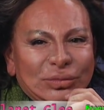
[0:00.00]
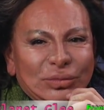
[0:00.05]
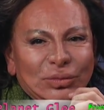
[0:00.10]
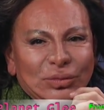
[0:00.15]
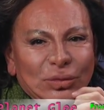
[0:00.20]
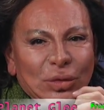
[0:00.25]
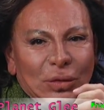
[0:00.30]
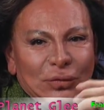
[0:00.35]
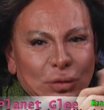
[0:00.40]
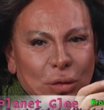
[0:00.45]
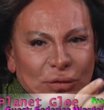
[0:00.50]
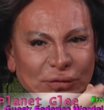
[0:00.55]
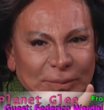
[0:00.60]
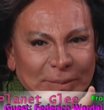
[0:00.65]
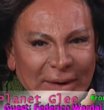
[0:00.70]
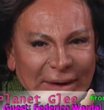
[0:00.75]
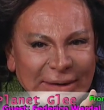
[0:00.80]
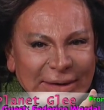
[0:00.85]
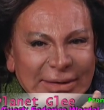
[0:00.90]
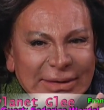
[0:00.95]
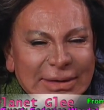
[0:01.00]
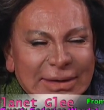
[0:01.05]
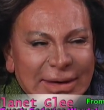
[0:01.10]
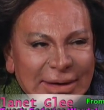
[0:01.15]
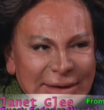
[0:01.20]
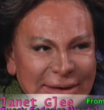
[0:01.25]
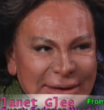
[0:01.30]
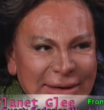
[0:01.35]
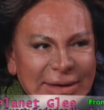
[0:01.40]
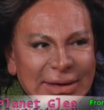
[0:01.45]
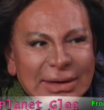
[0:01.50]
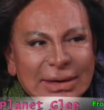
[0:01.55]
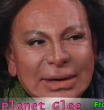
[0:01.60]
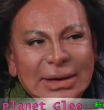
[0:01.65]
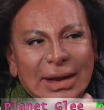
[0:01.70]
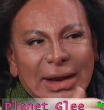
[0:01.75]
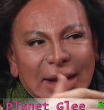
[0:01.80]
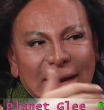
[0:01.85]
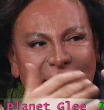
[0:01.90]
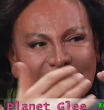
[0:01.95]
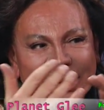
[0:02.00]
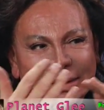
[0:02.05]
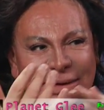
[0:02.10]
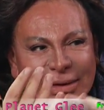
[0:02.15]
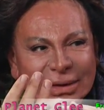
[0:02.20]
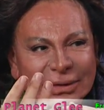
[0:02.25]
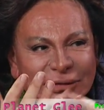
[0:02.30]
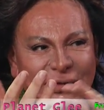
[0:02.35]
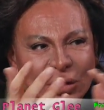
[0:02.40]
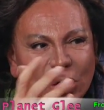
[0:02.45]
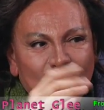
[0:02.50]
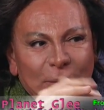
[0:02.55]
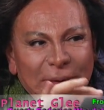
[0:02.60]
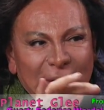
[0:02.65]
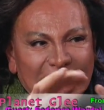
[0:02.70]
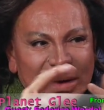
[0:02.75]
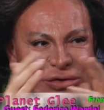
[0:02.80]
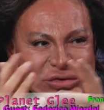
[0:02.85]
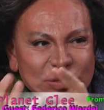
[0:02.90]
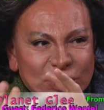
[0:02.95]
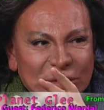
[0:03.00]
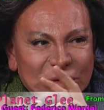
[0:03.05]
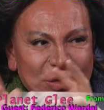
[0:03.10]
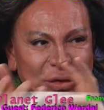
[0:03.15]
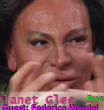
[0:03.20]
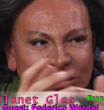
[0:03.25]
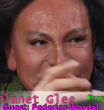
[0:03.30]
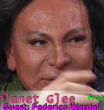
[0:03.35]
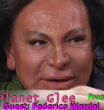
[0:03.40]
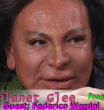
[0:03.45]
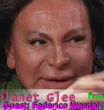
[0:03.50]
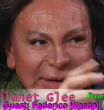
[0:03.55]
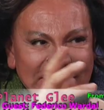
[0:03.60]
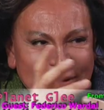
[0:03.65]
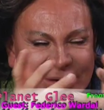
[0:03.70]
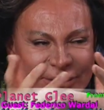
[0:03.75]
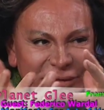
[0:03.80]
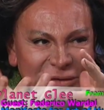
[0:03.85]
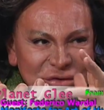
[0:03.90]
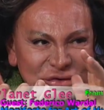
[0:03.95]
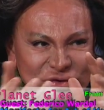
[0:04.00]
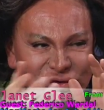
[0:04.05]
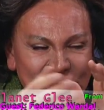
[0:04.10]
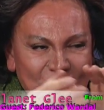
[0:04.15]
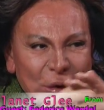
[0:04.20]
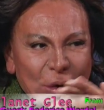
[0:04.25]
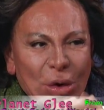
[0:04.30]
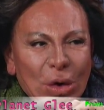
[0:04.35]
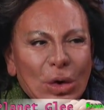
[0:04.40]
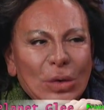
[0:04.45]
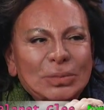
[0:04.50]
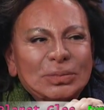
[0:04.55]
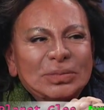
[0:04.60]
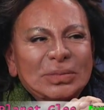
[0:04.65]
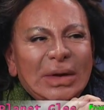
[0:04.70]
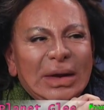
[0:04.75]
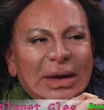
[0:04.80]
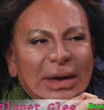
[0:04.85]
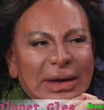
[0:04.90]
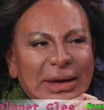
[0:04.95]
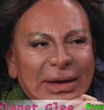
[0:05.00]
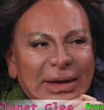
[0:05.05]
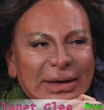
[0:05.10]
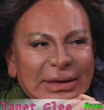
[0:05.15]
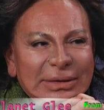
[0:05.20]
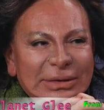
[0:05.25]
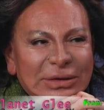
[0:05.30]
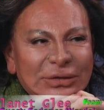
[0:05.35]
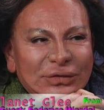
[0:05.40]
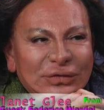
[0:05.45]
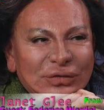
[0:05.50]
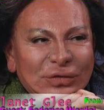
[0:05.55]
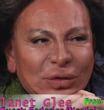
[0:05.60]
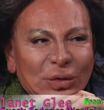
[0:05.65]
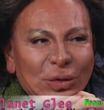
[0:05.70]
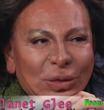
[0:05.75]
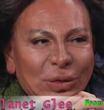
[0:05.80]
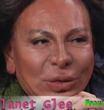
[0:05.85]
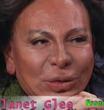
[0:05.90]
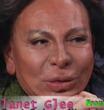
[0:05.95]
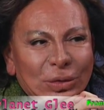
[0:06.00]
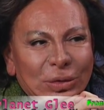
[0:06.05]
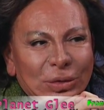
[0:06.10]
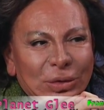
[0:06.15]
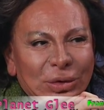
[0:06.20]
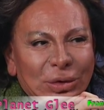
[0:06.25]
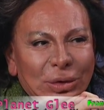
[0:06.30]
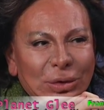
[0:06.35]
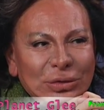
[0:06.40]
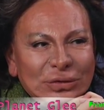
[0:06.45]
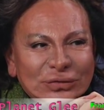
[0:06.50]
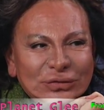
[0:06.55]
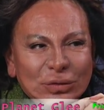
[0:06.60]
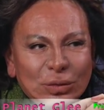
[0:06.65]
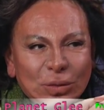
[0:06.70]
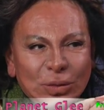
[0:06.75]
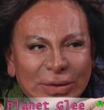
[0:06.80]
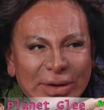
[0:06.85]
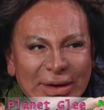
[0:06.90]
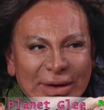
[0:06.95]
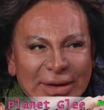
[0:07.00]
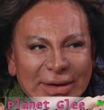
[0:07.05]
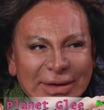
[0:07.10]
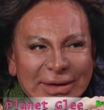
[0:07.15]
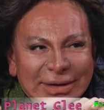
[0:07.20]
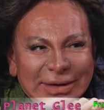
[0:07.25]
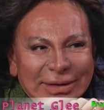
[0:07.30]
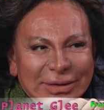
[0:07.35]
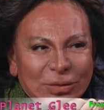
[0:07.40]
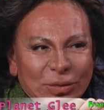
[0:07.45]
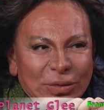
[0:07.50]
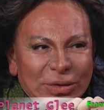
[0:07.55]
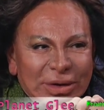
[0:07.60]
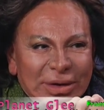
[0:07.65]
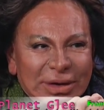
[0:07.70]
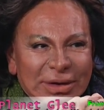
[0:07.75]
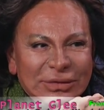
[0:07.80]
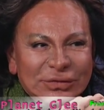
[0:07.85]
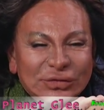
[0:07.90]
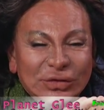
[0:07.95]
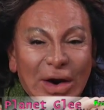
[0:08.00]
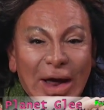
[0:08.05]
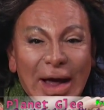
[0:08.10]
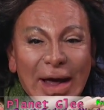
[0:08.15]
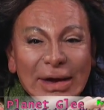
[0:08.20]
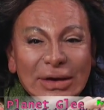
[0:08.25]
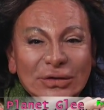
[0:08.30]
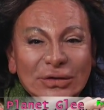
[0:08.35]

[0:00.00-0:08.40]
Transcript: of course, Planet Glee and the cooperation with Count Wardal TV show, and so also we try